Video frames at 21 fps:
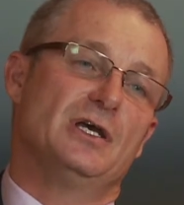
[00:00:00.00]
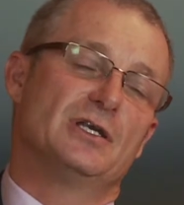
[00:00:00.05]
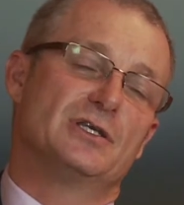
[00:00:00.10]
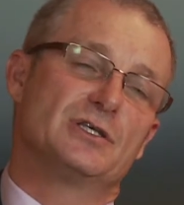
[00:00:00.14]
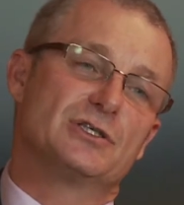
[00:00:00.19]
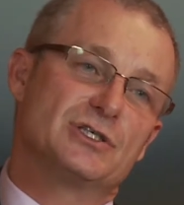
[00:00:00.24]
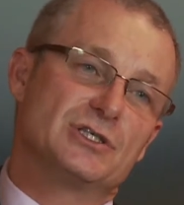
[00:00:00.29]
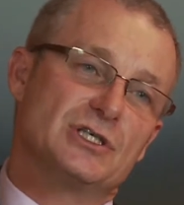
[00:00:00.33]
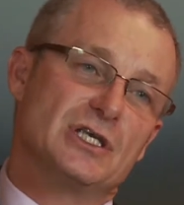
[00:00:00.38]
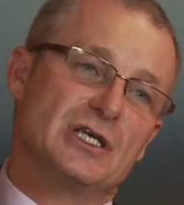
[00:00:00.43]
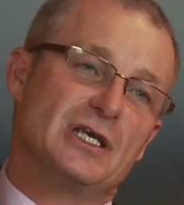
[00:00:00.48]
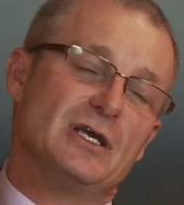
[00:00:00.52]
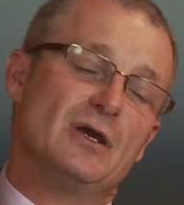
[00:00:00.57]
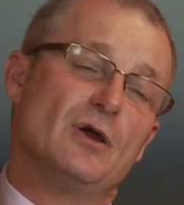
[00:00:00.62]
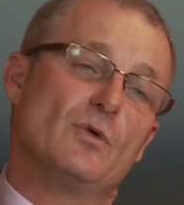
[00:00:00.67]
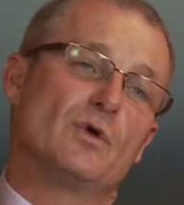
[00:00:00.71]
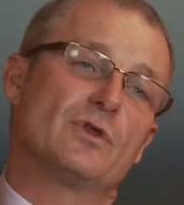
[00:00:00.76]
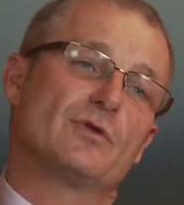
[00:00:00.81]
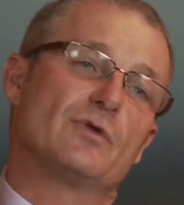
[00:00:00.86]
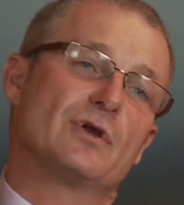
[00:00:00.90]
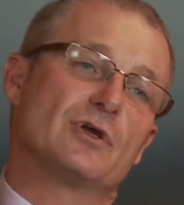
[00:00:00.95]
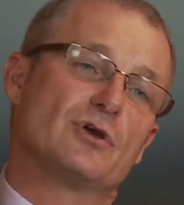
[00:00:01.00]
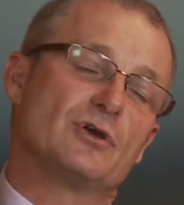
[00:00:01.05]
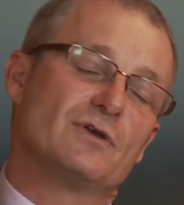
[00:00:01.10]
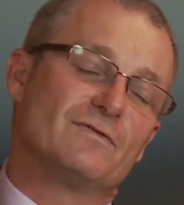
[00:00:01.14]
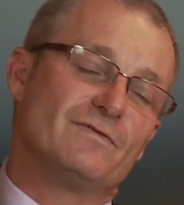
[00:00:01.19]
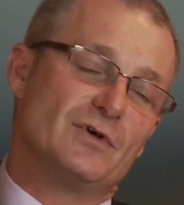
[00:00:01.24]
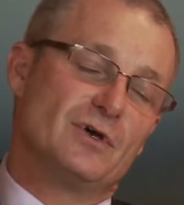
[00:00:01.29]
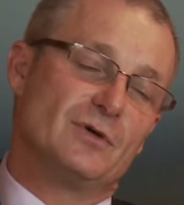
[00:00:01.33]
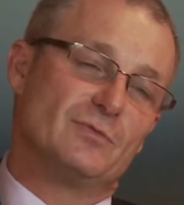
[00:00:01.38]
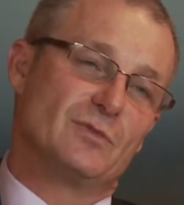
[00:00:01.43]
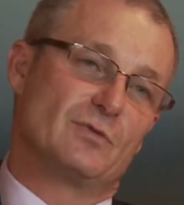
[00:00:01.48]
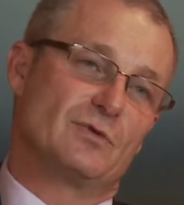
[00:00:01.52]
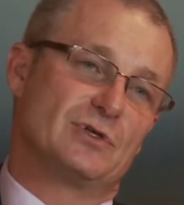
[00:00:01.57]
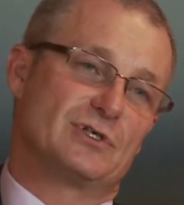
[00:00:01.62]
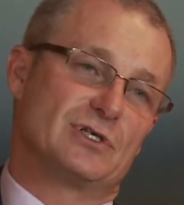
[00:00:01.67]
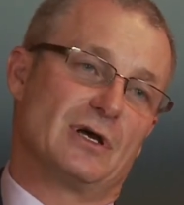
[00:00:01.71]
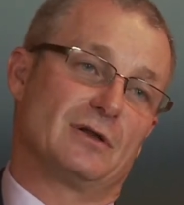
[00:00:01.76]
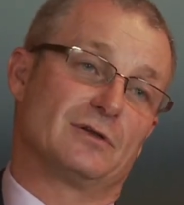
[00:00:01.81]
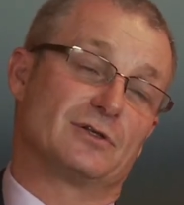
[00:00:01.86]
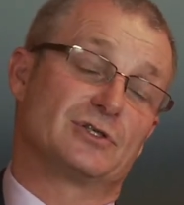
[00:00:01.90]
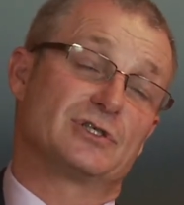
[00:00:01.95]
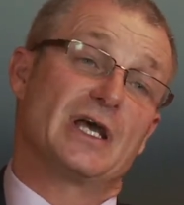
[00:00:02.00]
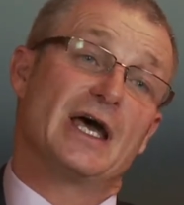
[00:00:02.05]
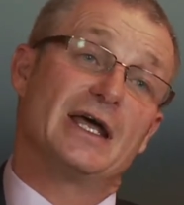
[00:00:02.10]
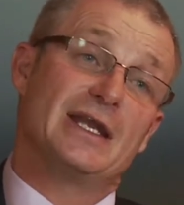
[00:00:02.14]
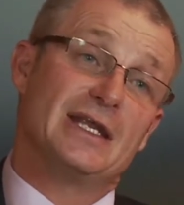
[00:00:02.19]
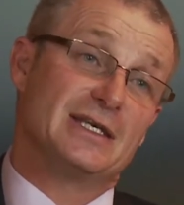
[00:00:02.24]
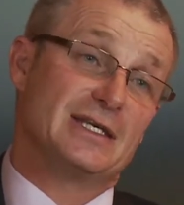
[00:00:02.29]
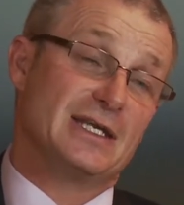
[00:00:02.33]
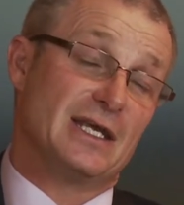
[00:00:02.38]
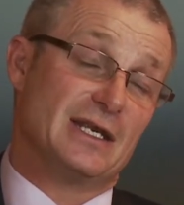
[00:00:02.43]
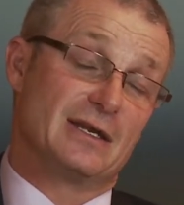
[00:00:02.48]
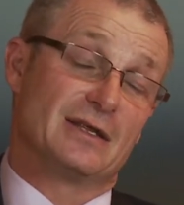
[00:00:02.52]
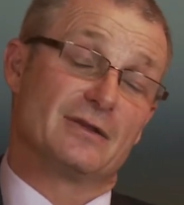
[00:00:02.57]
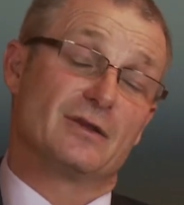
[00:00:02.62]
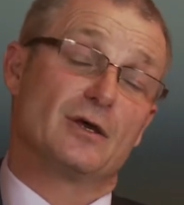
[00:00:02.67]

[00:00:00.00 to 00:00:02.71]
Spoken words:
to see whether it confirmed the results, and it did.